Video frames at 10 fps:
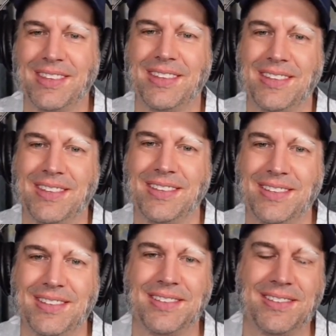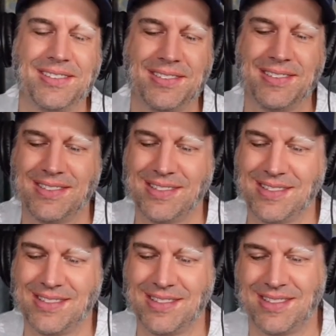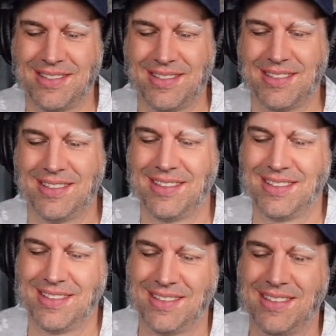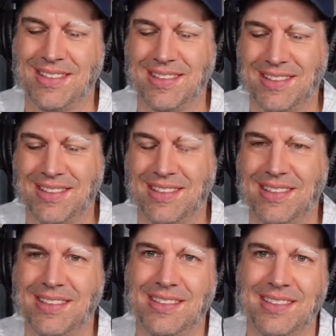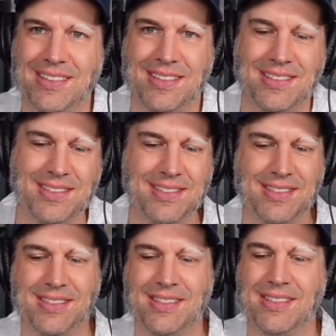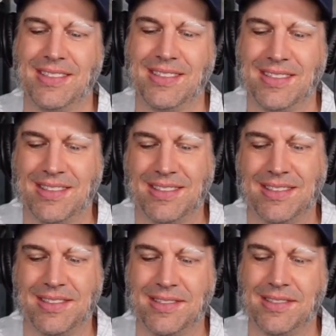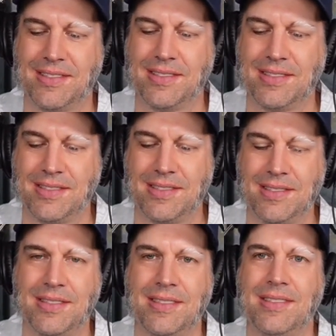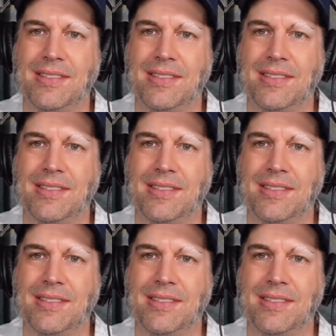(not speaking)